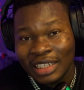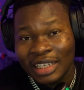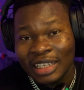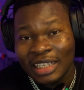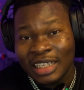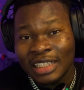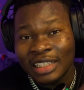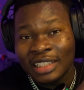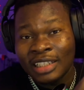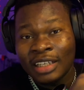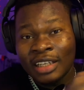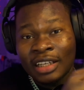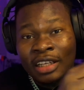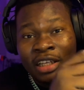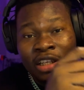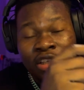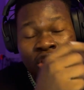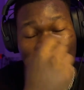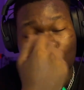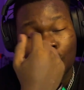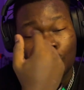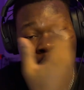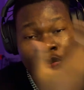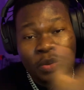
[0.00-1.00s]
And
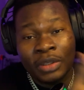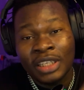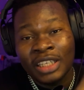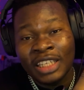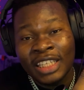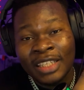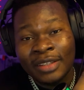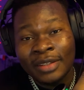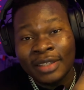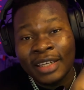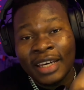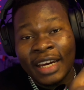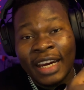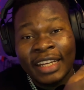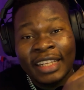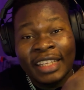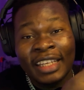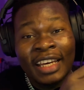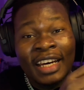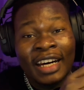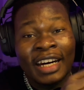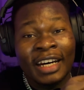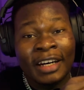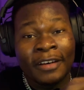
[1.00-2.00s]
stupidly, I
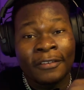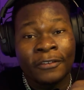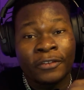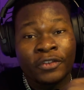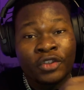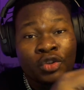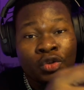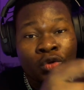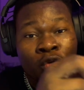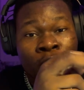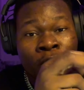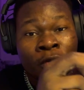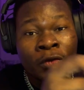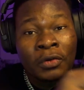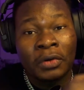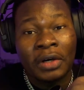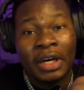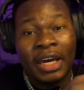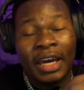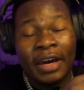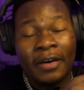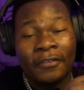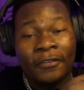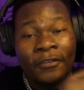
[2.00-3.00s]
didn't have
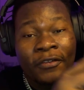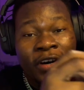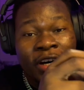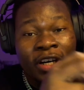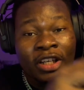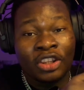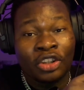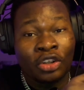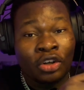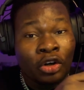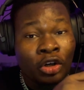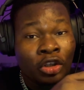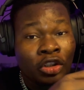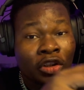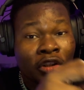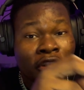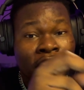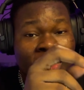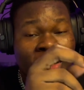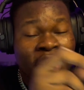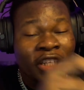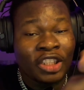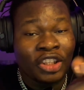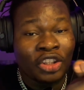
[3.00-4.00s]
two-factor
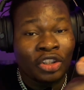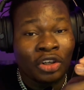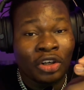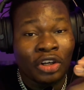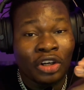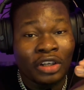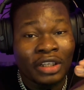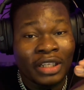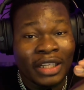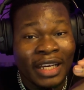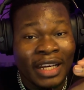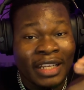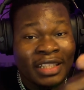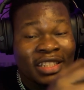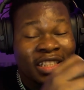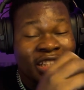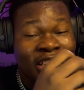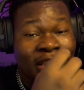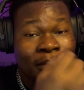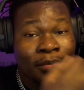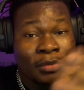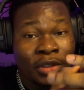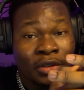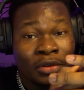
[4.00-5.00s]
authenticator on that
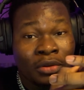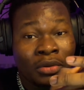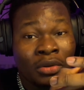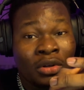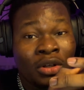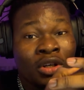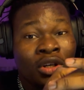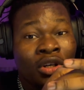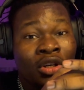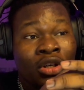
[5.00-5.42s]
email.